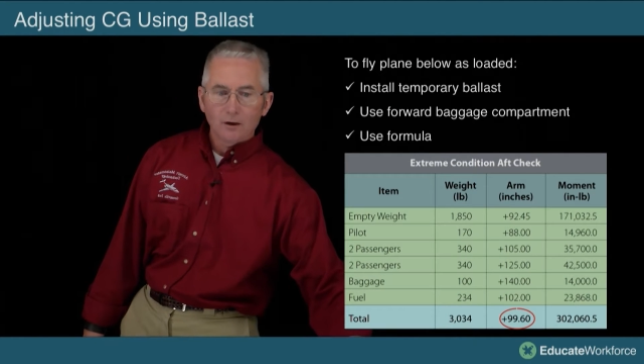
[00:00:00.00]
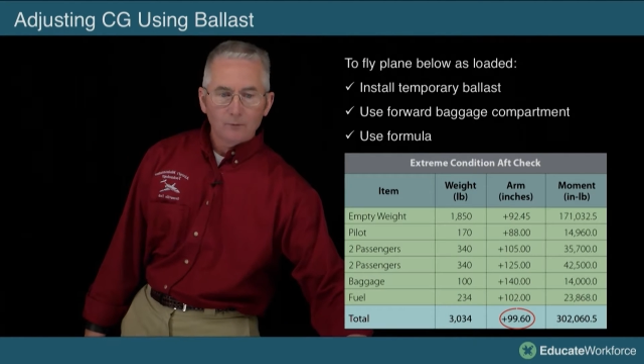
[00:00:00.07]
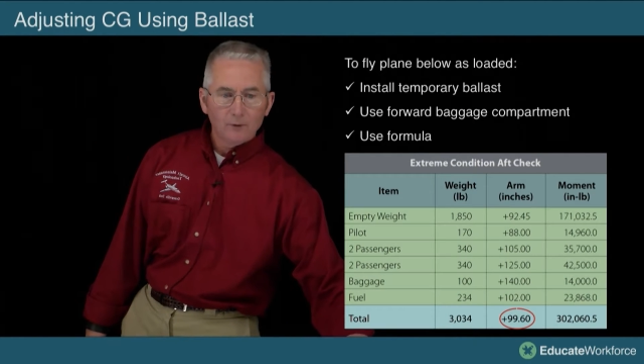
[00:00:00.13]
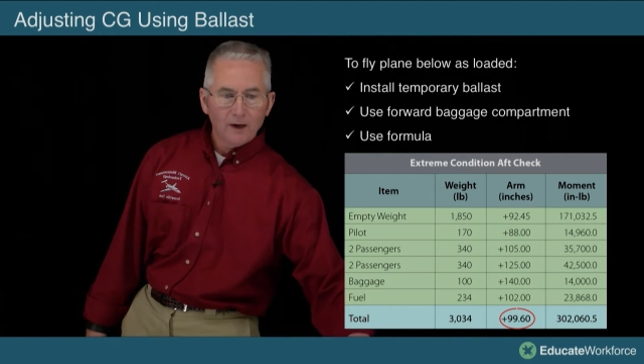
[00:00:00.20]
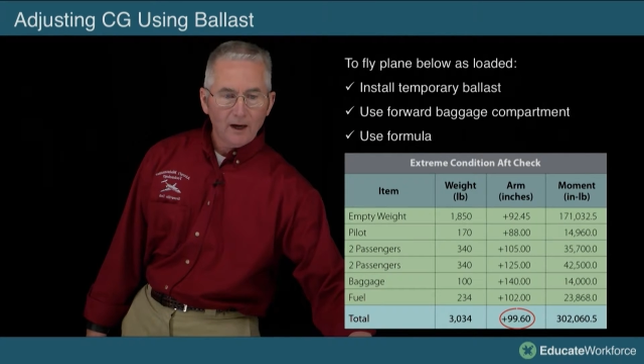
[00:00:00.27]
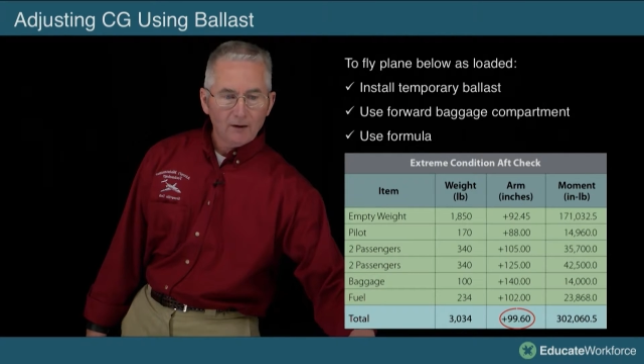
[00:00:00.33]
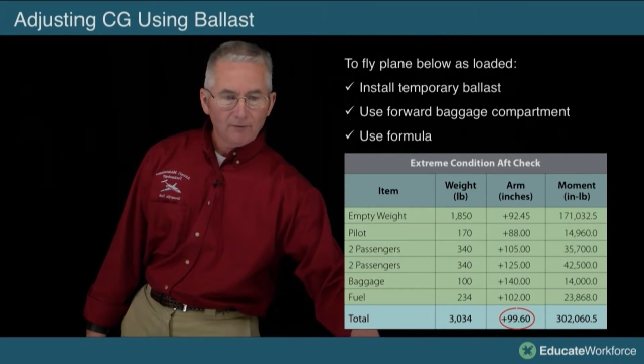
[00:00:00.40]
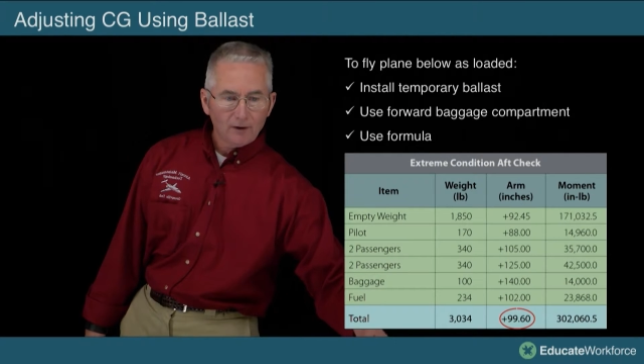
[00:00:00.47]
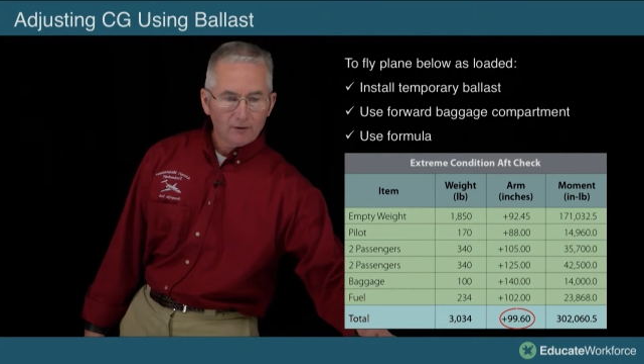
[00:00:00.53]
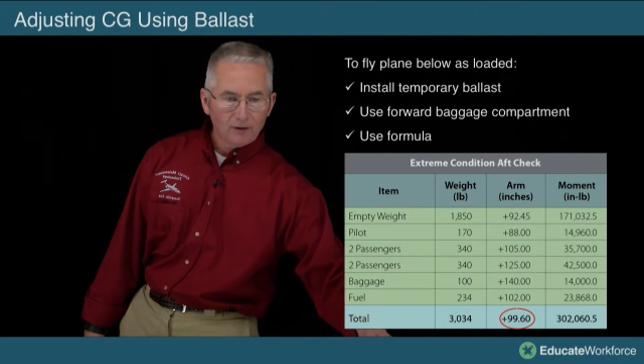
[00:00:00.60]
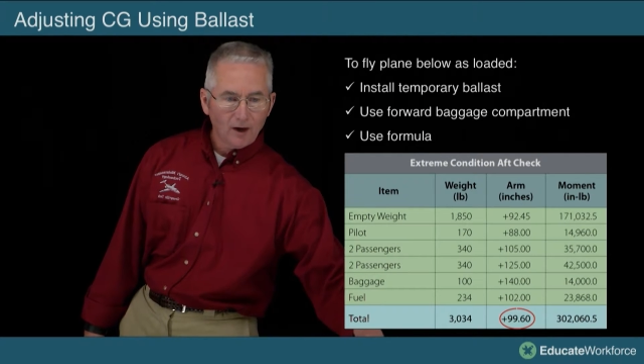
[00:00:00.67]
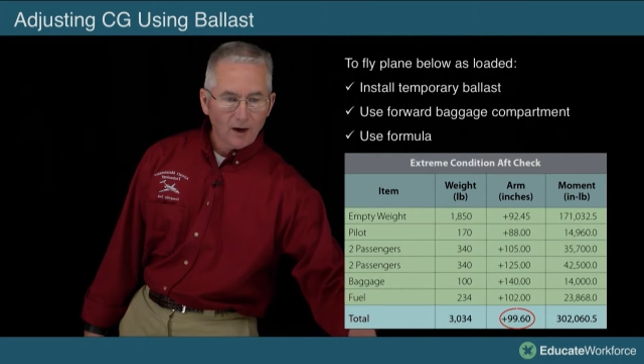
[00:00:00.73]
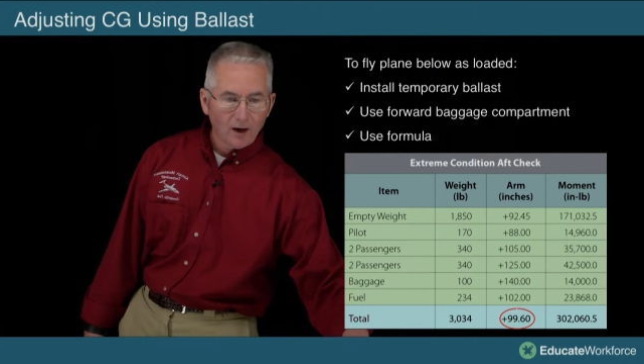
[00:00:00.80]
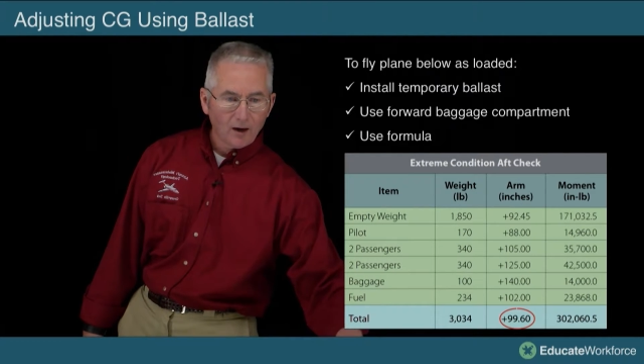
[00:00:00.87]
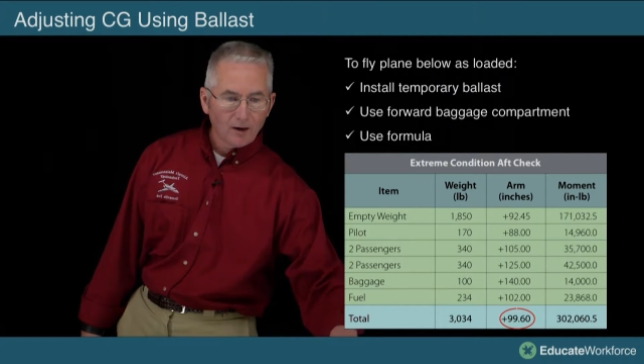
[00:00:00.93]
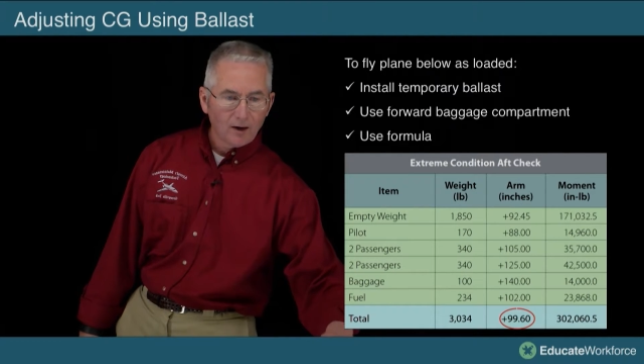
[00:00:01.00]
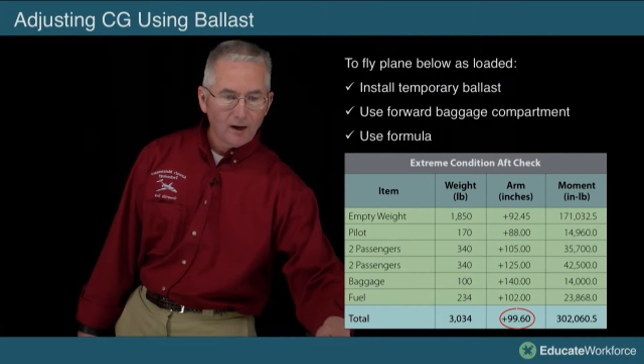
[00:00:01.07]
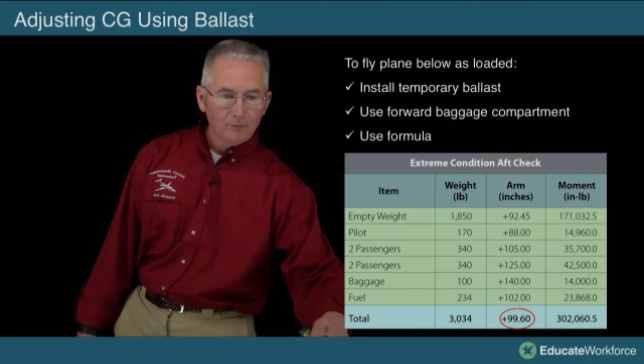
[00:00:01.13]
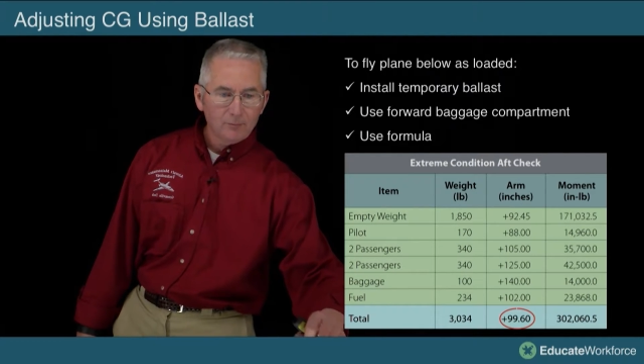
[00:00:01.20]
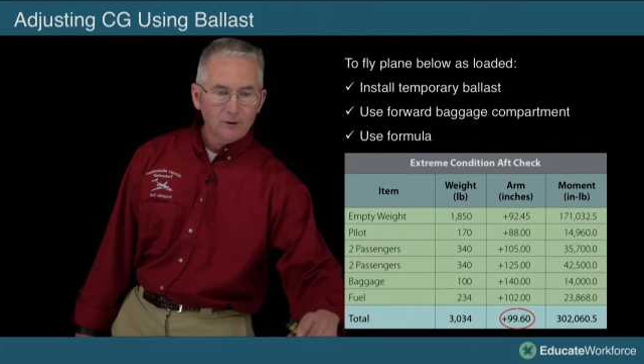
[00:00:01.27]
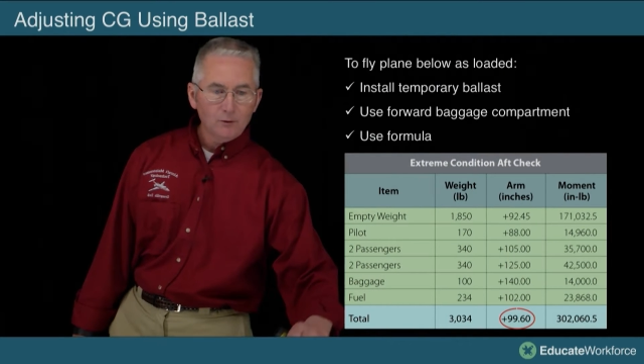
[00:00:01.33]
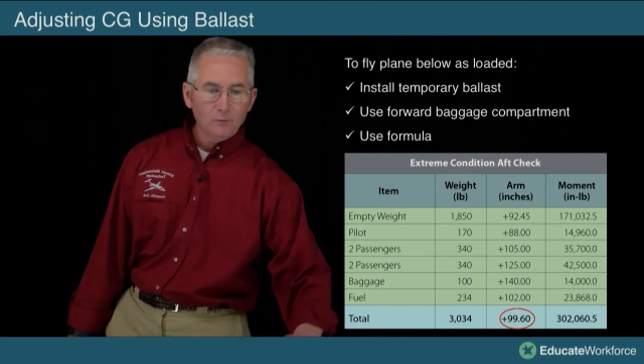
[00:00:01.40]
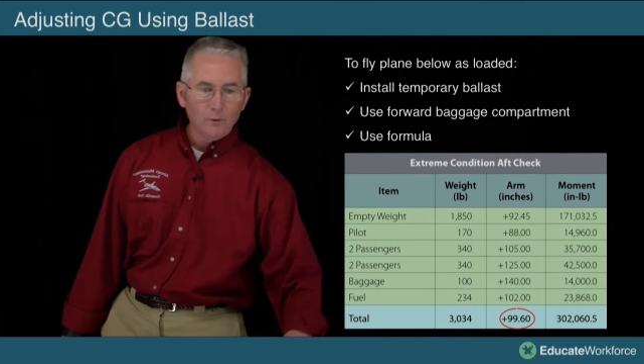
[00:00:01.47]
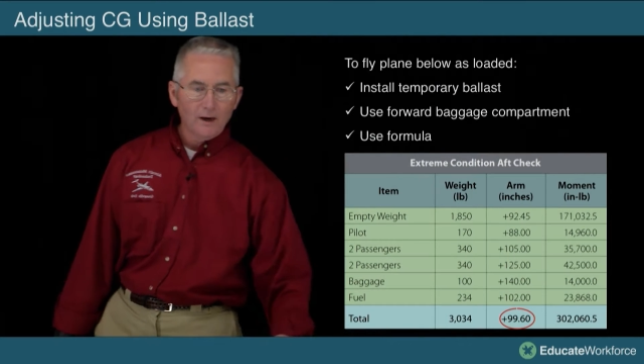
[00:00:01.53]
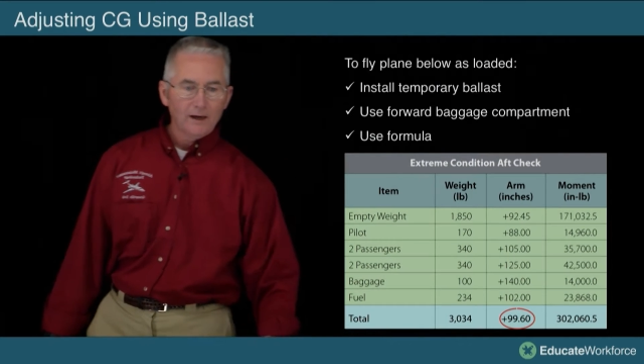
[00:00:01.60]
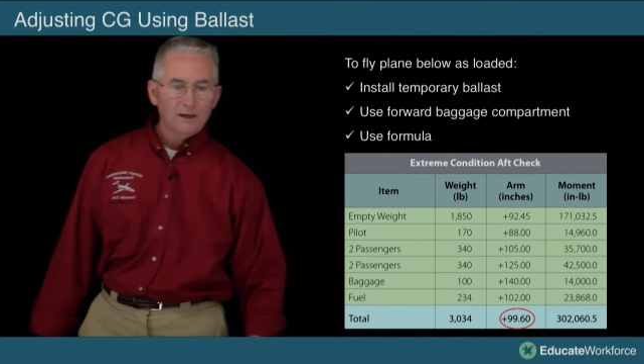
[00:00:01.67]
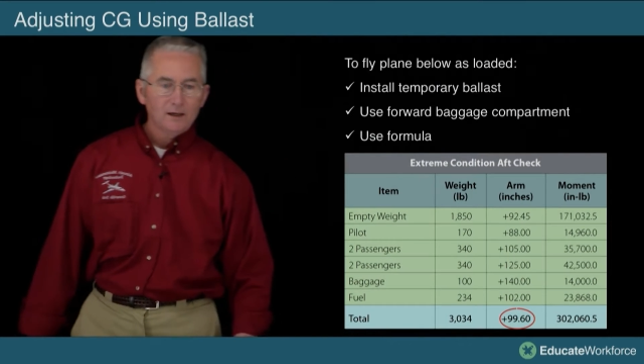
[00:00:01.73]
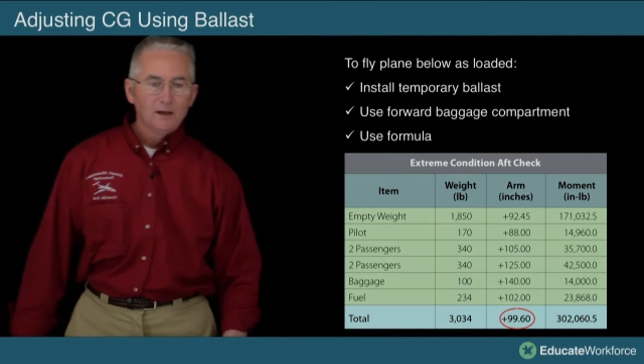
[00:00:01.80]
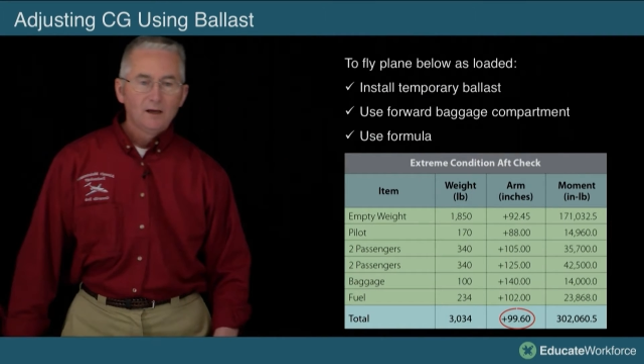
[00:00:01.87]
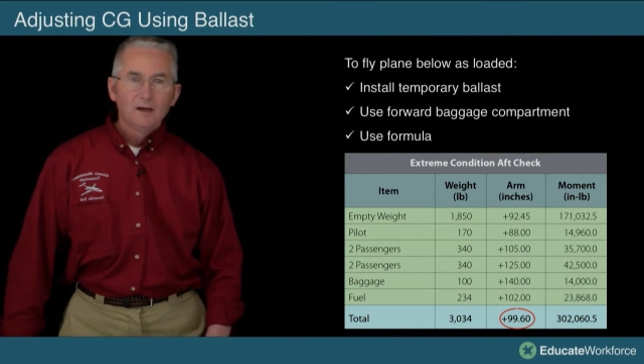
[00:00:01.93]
we have our empty weight